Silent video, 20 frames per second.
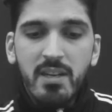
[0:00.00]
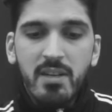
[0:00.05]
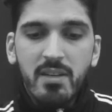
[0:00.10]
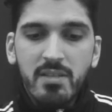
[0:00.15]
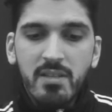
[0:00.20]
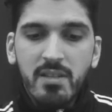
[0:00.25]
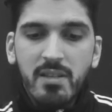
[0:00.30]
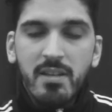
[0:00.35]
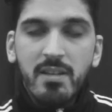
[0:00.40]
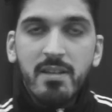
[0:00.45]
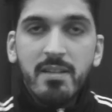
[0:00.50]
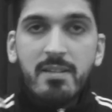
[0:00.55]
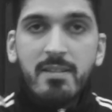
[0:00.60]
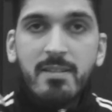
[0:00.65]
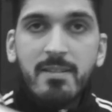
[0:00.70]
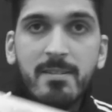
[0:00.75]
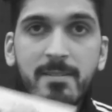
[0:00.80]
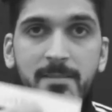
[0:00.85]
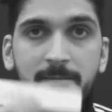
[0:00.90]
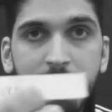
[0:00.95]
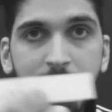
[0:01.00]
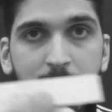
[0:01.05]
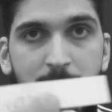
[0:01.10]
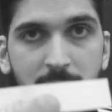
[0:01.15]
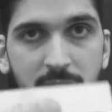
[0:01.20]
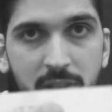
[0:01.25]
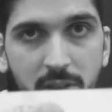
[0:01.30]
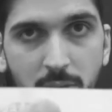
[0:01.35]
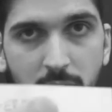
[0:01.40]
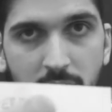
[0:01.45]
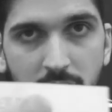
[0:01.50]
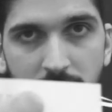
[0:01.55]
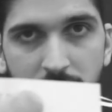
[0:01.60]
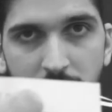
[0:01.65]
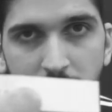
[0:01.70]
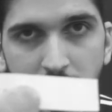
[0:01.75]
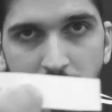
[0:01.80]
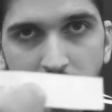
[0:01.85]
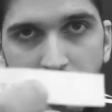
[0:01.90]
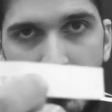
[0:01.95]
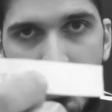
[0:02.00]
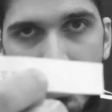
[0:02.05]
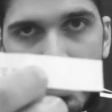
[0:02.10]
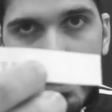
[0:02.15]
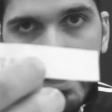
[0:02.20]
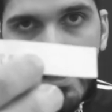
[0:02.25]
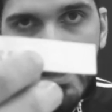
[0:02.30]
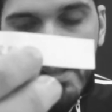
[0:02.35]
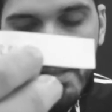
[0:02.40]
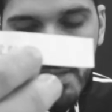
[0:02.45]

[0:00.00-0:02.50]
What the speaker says: not. So Liverpool is